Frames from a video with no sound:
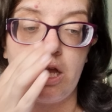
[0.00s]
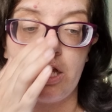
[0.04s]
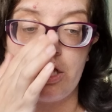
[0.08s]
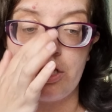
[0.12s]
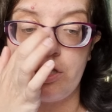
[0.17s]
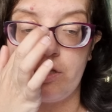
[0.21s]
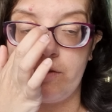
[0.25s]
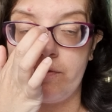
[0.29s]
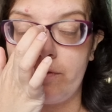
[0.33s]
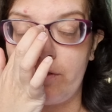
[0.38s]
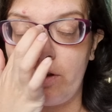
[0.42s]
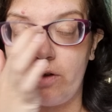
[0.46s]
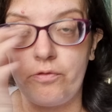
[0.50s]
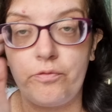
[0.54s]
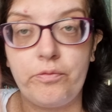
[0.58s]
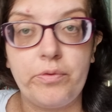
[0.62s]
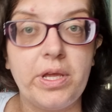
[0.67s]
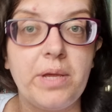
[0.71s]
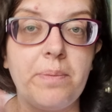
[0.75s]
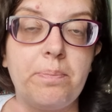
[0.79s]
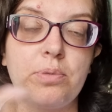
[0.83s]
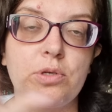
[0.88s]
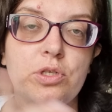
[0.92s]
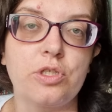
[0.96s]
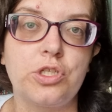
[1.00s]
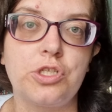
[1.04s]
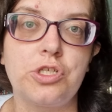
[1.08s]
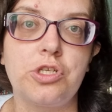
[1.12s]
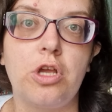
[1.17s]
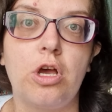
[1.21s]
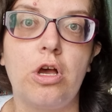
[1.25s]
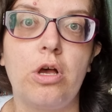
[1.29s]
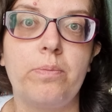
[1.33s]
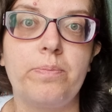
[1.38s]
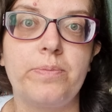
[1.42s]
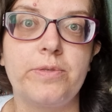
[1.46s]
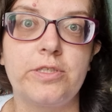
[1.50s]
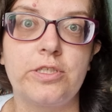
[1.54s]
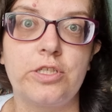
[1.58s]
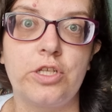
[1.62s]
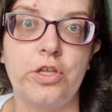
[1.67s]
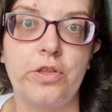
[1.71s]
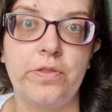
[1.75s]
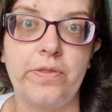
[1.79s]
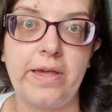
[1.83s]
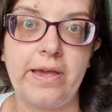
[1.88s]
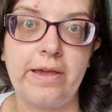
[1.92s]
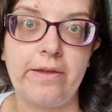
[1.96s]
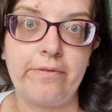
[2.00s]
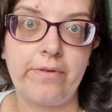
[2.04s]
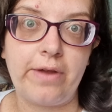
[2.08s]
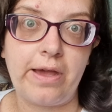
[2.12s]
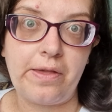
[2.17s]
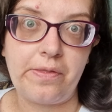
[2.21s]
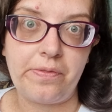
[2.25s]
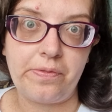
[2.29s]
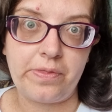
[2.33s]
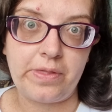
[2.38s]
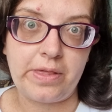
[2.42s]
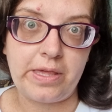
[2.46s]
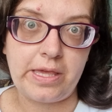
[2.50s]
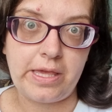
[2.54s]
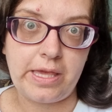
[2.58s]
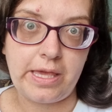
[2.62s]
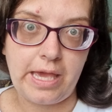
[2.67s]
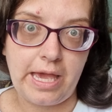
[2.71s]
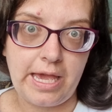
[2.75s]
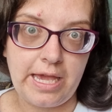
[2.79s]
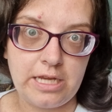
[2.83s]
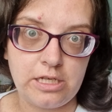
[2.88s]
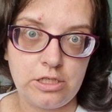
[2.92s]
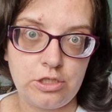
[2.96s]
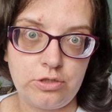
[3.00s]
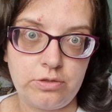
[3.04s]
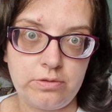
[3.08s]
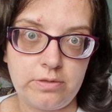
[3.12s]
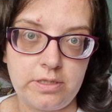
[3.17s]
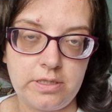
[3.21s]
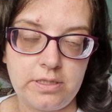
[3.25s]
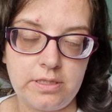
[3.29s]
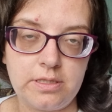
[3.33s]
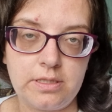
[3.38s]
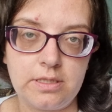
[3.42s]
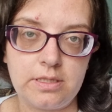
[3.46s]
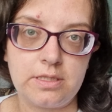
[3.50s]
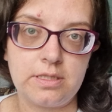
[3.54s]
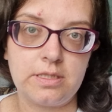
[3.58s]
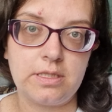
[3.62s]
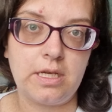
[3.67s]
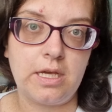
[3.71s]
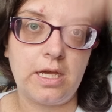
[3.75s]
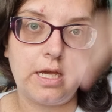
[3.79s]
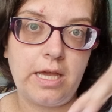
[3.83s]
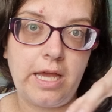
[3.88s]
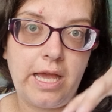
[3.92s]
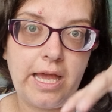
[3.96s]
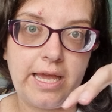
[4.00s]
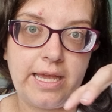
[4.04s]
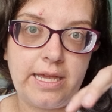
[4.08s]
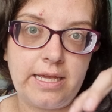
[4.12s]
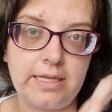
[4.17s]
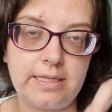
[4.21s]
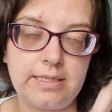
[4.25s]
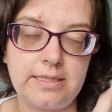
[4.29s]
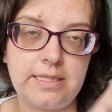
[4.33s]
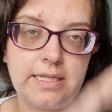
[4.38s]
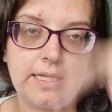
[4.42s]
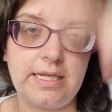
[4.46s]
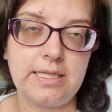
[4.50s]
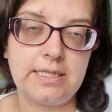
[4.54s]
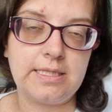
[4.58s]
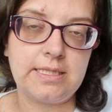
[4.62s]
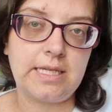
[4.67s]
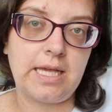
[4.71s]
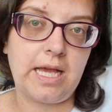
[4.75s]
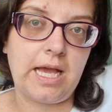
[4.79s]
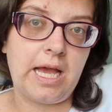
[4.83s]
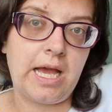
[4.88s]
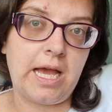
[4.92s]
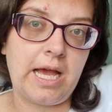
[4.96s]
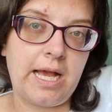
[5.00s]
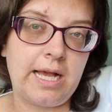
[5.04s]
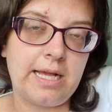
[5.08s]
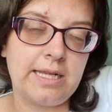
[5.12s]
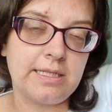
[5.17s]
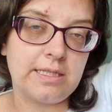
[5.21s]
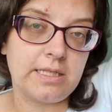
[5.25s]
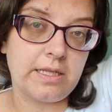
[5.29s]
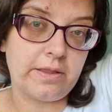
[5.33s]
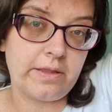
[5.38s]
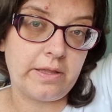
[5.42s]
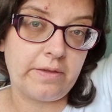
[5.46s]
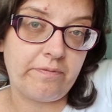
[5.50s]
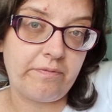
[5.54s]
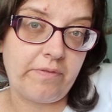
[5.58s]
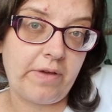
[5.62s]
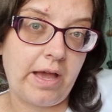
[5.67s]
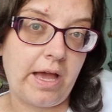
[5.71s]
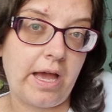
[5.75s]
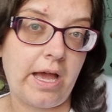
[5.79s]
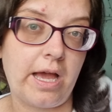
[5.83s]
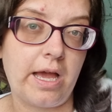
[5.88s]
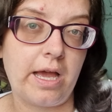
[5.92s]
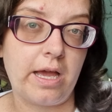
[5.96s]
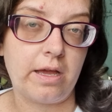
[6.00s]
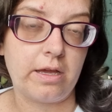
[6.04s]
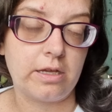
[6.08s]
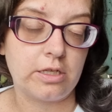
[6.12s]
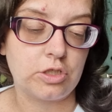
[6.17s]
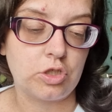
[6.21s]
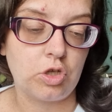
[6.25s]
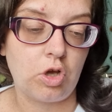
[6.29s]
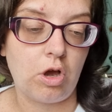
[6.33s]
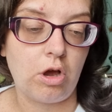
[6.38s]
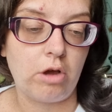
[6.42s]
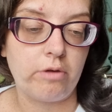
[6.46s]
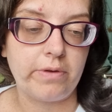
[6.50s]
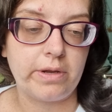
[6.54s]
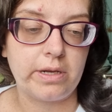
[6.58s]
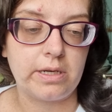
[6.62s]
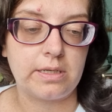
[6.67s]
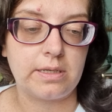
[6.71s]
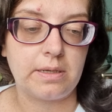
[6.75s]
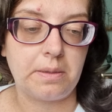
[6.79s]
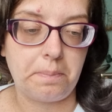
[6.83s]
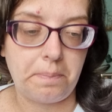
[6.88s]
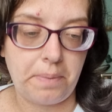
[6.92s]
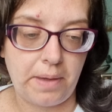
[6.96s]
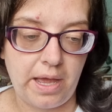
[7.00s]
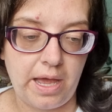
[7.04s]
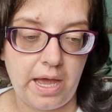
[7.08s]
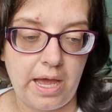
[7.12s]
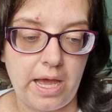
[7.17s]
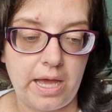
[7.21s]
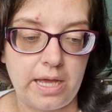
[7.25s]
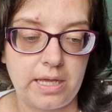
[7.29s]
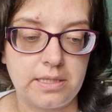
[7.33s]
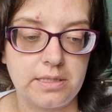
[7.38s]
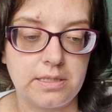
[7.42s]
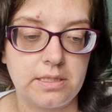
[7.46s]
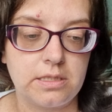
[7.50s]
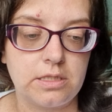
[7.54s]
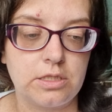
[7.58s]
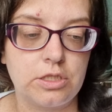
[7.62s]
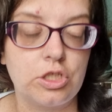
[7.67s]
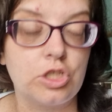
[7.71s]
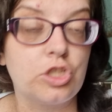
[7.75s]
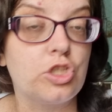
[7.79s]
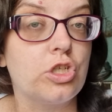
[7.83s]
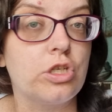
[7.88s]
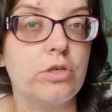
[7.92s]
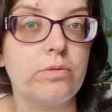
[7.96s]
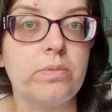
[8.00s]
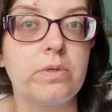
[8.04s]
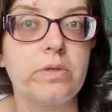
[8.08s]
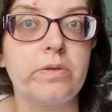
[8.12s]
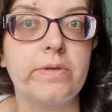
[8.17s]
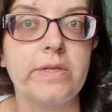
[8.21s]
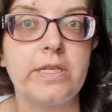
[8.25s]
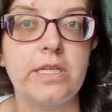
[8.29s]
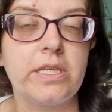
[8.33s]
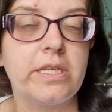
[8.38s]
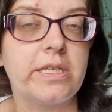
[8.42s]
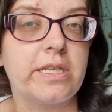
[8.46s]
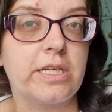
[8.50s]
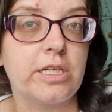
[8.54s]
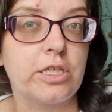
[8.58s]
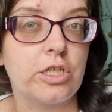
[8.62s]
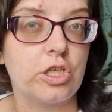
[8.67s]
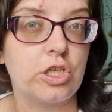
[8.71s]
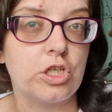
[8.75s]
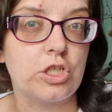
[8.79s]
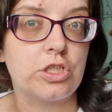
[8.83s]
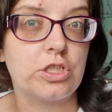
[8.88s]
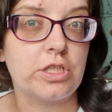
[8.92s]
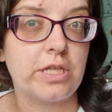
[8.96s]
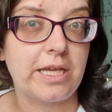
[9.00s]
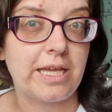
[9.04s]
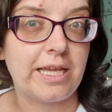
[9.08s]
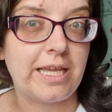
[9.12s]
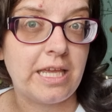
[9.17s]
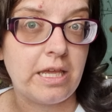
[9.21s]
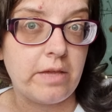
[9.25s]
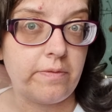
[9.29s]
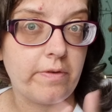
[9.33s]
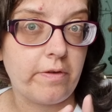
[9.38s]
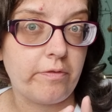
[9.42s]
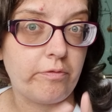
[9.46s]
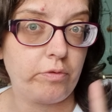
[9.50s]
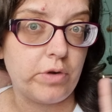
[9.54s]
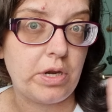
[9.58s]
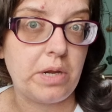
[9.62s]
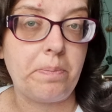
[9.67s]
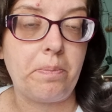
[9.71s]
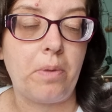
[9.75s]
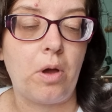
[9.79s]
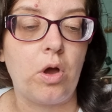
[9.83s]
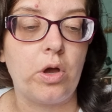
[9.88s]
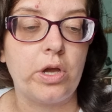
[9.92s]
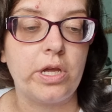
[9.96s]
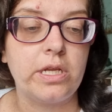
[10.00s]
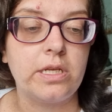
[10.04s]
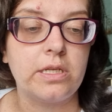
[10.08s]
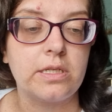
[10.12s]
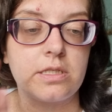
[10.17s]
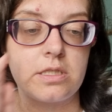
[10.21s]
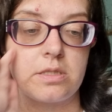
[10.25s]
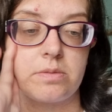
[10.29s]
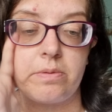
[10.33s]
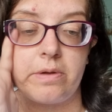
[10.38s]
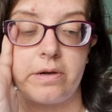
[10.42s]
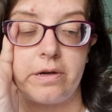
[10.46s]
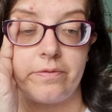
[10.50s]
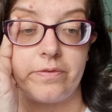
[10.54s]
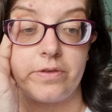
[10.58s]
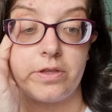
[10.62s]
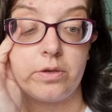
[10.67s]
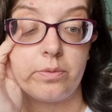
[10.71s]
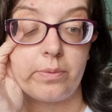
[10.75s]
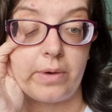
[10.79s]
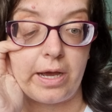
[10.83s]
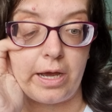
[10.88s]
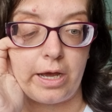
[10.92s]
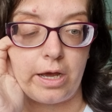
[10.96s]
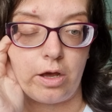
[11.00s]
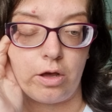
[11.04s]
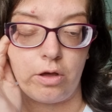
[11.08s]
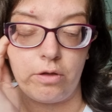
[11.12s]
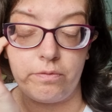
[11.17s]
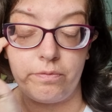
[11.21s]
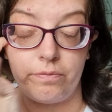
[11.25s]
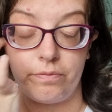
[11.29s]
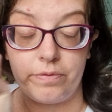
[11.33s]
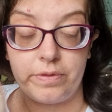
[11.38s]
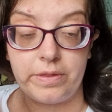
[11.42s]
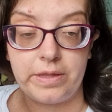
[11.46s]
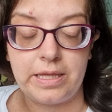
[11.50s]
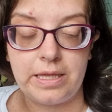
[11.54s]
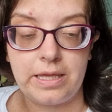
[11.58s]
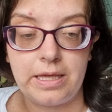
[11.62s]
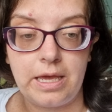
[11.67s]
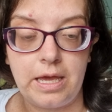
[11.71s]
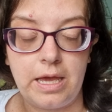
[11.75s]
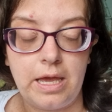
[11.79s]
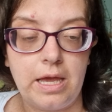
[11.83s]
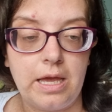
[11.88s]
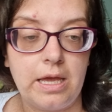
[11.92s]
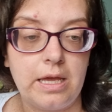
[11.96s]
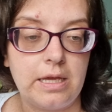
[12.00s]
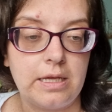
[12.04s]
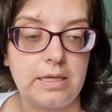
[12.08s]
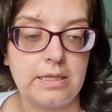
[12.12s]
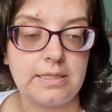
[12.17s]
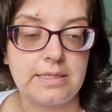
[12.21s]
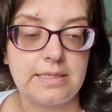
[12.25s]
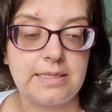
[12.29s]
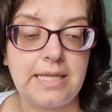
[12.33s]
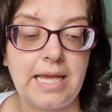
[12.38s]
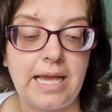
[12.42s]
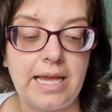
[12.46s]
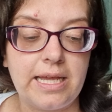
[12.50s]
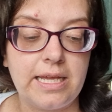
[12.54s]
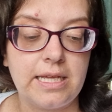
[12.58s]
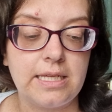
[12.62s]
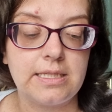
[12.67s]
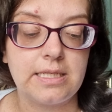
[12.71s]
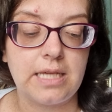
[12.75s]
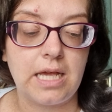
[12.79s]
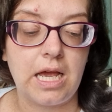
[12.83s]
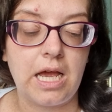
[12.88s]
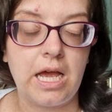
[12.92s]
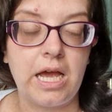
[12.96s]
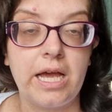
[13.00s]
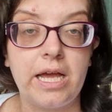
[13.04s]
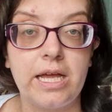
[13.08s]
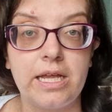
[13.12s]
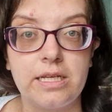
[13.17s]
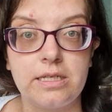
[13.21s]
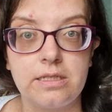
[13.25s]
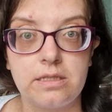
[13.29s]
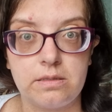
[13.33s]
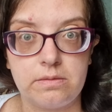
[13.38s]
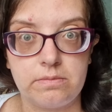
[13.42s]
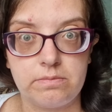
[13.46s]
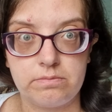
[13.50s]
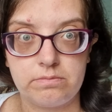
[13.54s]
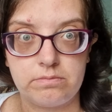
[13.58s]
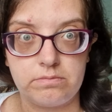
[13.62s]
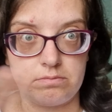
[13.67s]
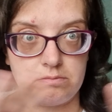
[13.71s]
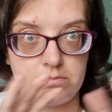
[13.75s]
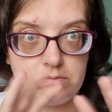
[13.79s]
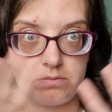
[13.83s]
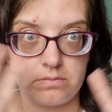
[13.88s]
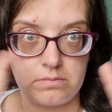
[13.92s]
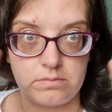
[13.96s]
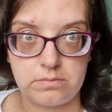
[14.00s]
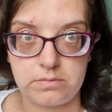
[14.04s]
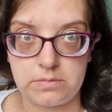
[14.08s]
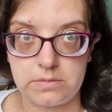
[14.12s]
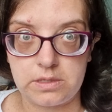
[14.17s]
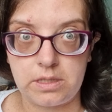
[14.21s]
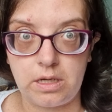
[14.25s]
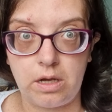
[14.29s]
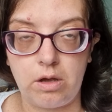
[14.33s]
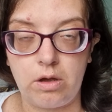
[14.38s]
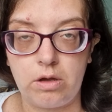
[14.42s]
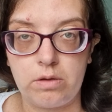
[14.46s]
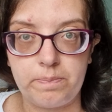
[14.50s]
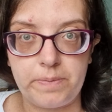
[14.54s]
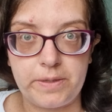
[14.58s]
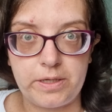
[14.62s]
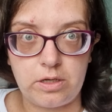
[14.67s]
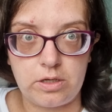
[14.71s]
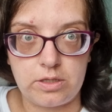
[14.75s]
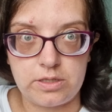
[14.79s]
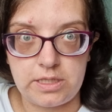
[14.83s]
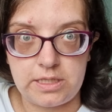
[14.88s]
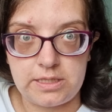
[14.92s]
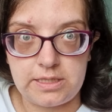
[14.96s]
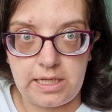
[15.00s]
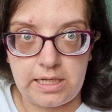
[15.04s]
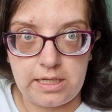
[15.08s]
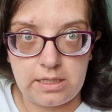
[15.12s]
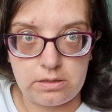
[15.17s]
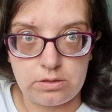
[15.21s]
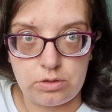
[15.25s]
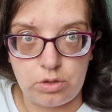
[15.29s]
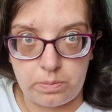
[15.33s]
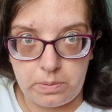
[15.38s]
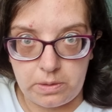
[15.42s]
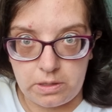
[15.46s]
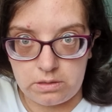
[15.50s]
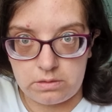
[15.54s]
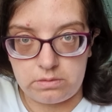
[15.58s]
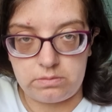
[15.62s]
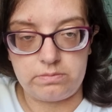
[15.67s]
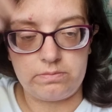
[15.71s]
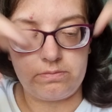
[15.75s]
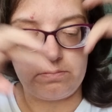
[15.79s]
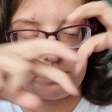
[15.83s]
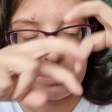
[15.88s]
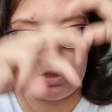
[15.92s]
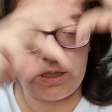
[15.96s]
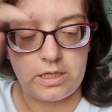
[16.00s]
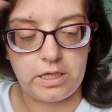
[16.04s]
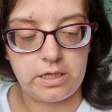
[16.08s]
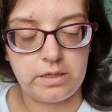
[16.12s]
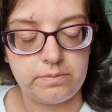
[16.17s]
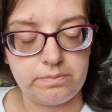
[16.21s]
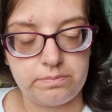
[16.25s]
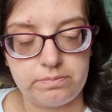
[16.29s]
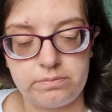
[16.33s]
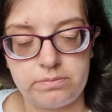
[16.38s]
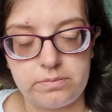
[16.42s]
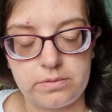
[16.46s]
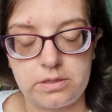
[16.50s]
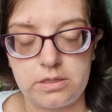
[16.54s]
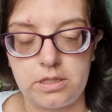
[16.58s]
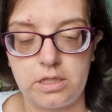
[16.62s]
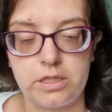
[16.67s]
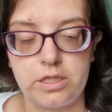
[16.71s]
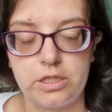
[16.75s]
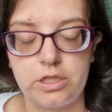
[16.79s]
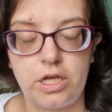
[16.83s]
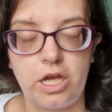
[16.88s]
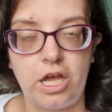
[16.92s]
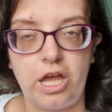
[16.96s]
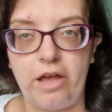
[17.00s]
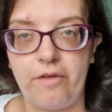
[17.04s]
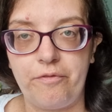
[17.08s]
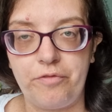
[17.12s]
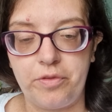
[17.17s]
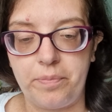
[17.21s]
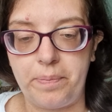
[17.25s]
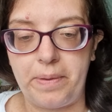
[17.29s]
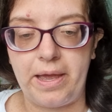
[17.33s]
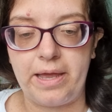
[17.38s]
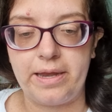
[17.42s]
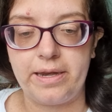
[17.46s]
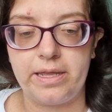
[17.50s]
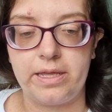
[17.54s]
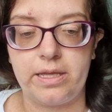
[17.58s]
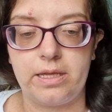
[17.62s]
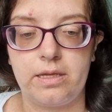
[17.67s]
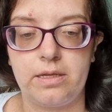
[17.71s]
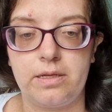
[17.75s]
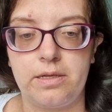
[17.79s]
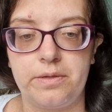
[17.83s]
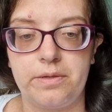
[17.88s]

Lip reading: You've got 3 bus stops, so they're at the entrance, exit and the far touring part. So don't worry, you can go to either 3 points wherever you are on the site and get on, because it's like double, you know, so you don't have to panic.